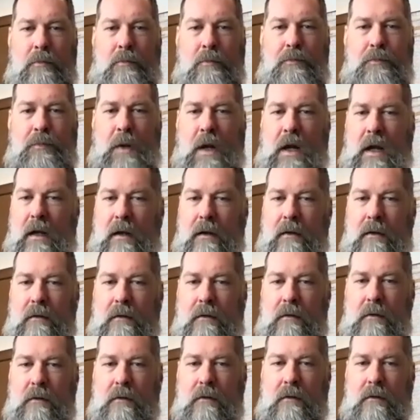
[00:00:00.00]
But
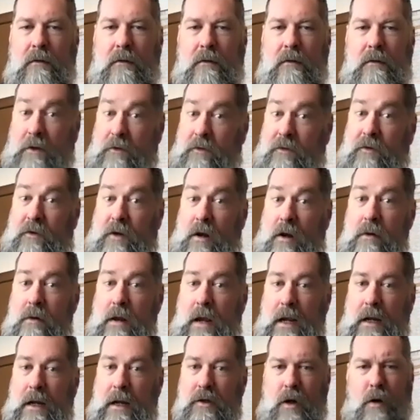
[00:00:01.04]
when it's
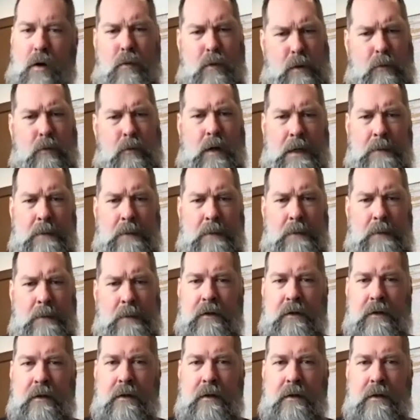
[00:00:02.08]
Stonehenge, oh, well, white people did